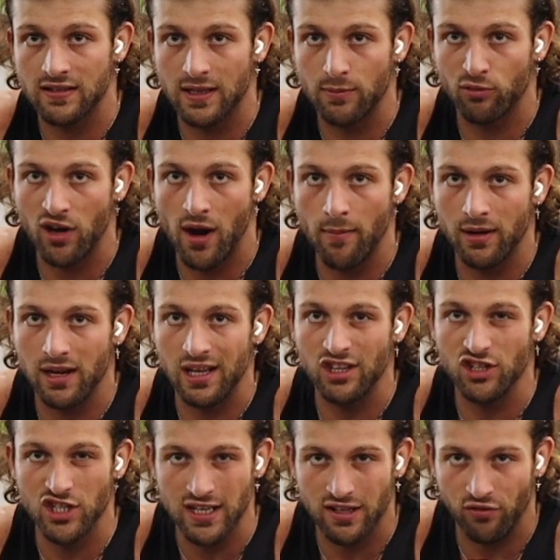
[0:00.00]
I said, predominantly
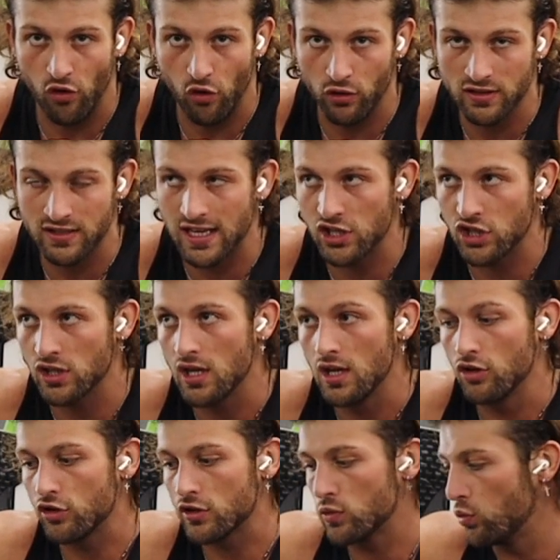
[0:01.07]
chest focus session,
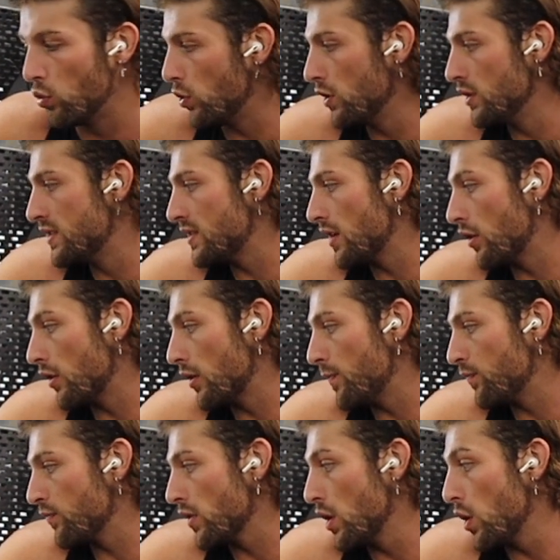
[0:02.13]
just
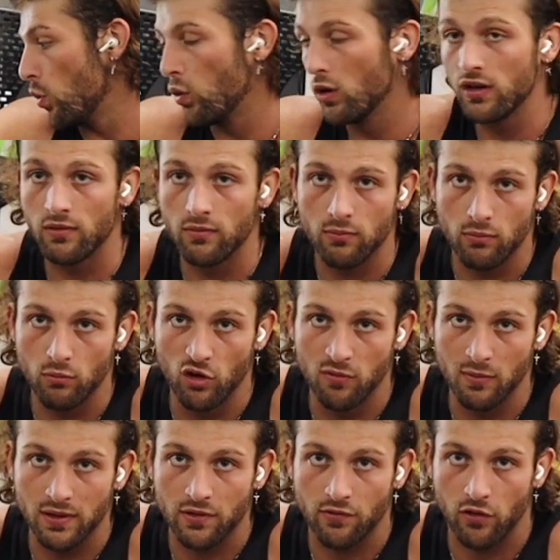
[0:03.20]
one
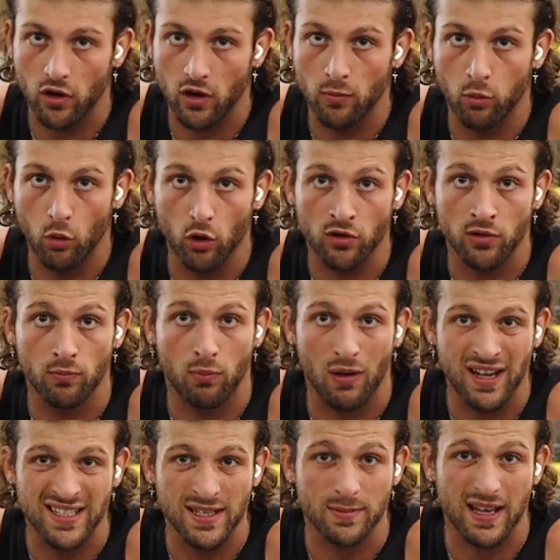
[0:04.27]
movement for both
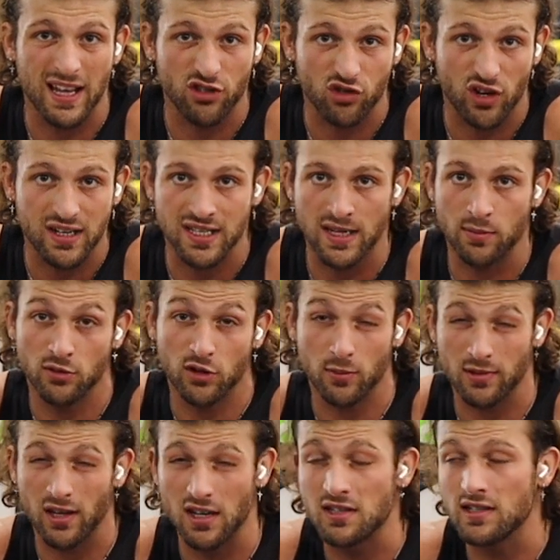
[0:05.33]
biceps and tricep in
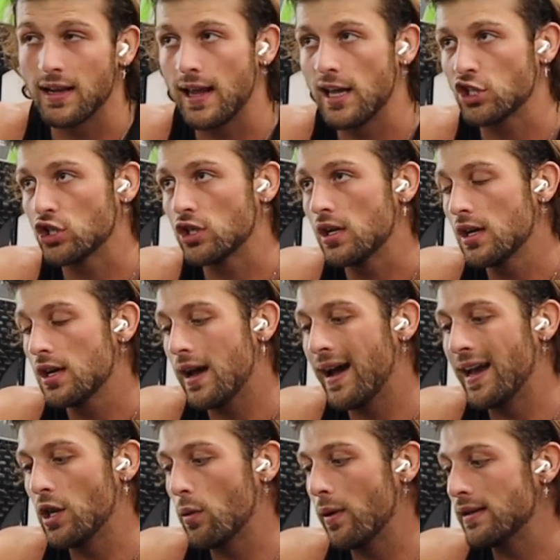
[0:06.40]
terms of isolation.
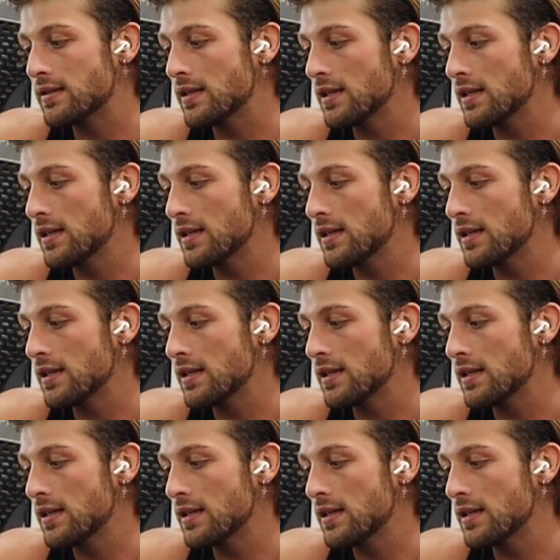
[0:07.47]
Anyways,